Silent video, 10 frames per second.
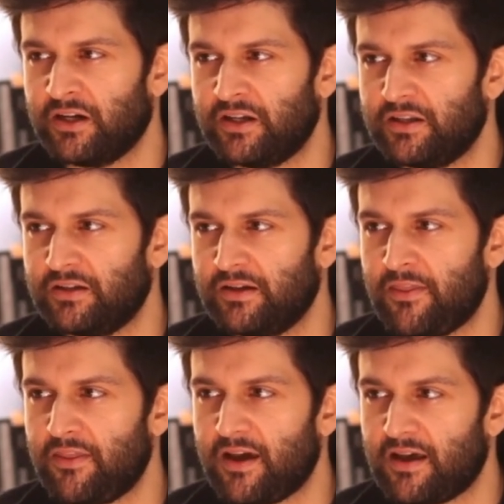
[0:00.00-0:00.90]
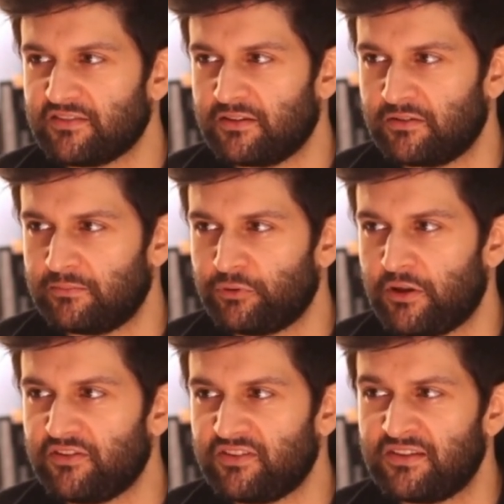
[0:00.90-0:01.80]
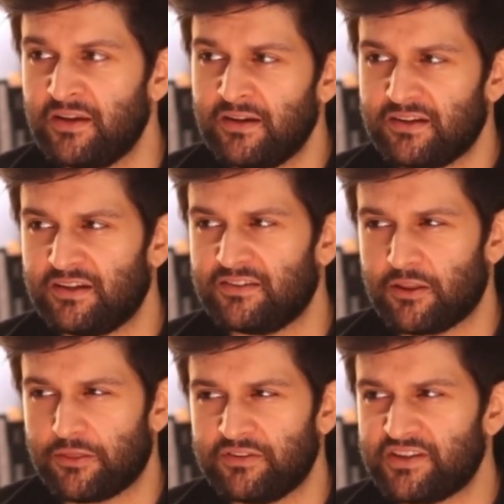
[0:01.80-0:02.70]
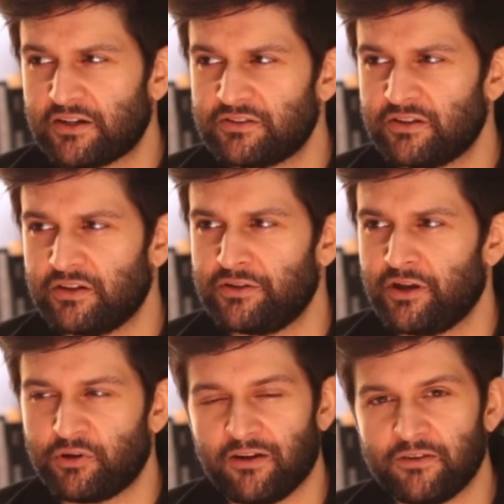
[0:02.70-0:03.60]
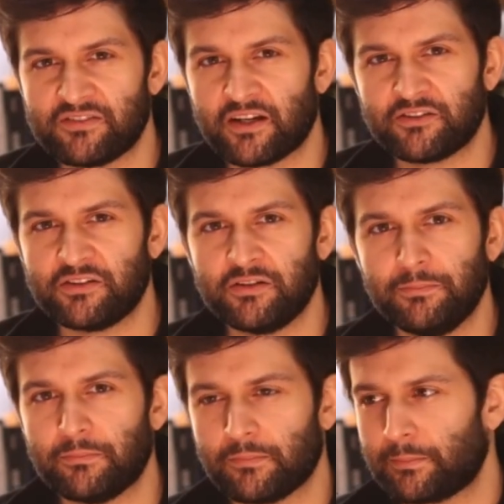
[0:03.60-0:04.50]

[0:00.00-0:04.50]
Uh, and they ask in parentheses Is the third sector nonprofit sector?